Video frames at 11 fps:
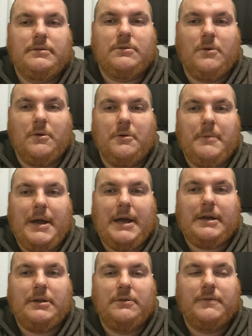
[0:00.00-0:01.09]
cornerback,
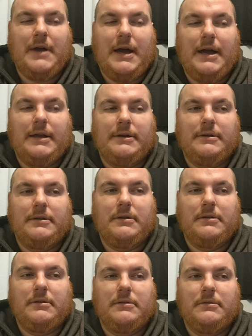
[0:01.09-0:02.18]
you've got
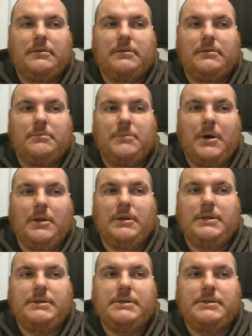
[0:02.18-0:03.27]

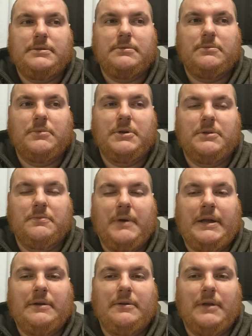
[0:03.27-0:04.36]
Mullins with
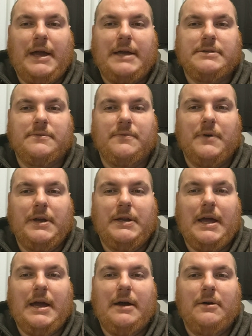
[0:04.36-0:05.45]
Randall as of right
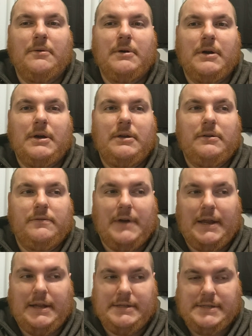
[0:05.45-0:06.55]
now. You've
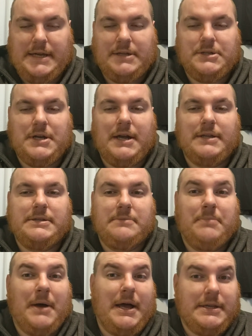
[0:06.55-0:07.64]
got Isaiah Johnson
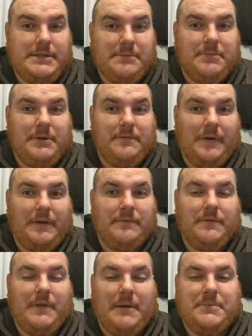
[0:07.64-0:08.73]
possibly fighting
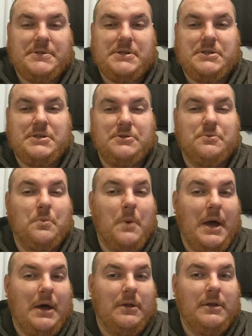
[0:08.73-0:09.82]
for that position as
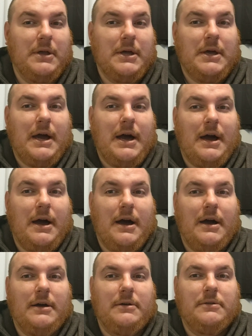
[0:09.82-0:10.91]
well,
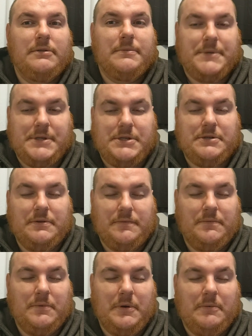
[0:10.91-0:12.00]
the position
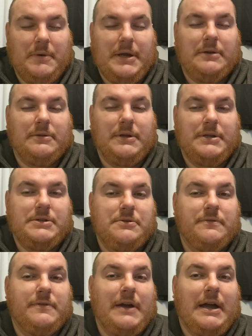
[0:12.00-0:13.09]
of where Randall is.
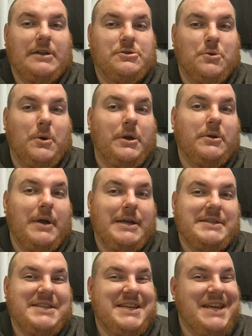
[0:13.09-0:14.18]
You've got Joyner
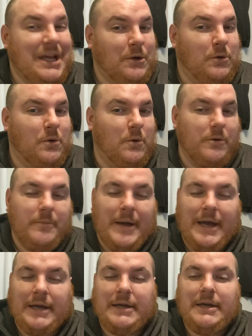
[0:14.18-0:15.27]
as the nickel cornerback,